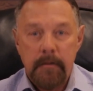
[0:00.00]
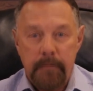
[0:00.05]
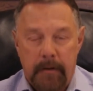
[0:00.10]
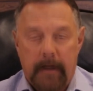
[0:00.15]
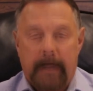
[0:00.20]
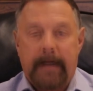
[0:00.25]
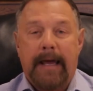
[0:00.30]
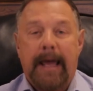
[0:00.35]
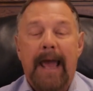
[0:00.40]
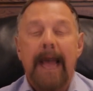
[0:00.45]

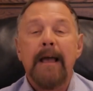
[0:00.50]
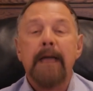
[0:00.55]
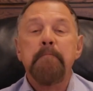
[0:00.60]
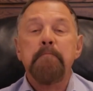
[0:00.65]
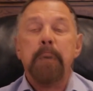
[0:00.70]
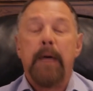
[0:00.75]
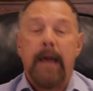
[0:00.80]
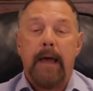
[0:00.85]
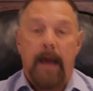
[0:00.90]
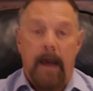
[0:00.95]
the
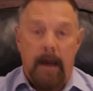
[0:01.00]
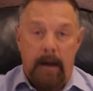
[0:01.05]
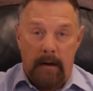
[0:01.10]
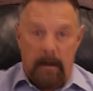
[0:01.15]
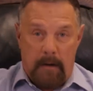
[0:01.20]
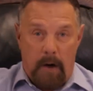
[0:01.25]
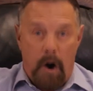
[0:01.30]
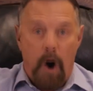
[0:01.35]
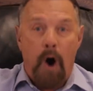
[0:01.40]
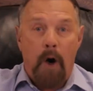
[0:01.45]
king
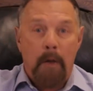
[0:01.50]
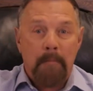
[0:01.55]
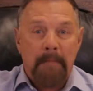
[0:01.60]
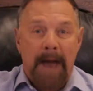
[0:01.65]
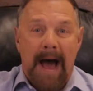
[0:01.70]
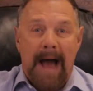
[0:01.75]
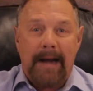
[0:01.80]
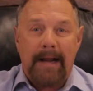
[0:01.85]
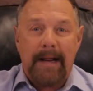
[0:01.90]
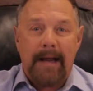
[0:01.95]
being
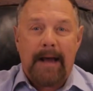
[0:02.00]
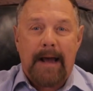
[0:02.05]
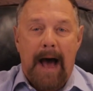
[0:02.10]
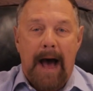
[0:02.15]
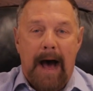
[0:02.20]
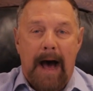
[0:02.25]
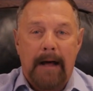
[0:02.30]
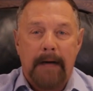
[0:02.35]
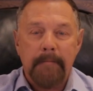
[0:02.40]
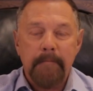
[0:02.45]
Almighty
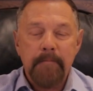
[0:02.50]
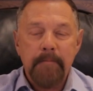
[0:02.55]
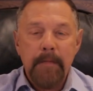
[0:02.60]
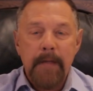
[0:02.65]
God.